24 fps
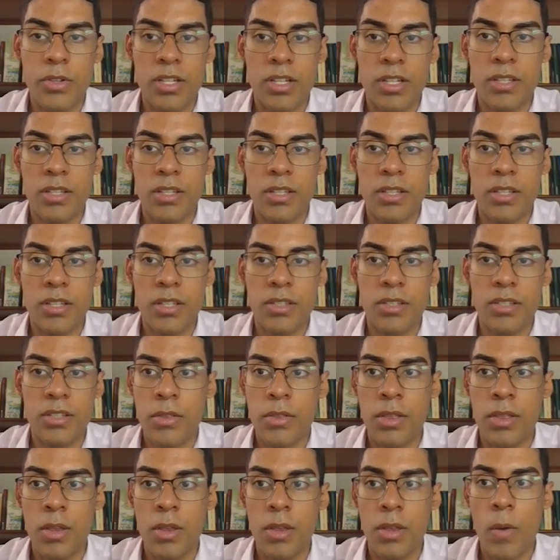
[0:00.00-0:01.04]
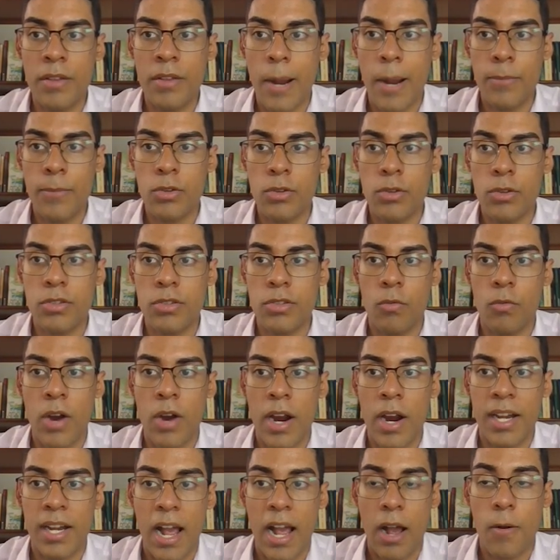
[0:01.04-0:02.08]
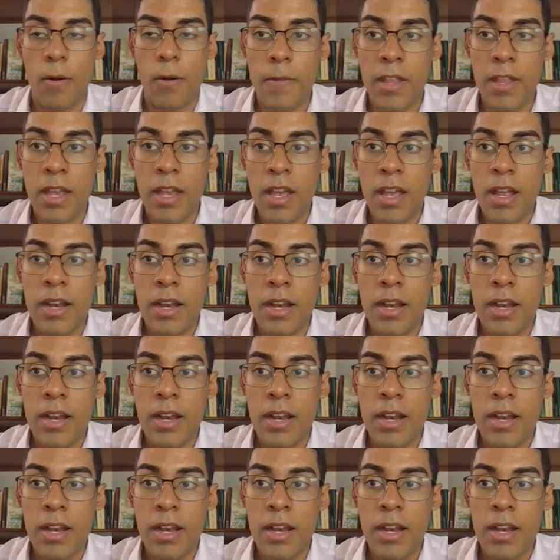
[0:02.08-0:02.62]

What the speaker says: which is the one that I'm using right now.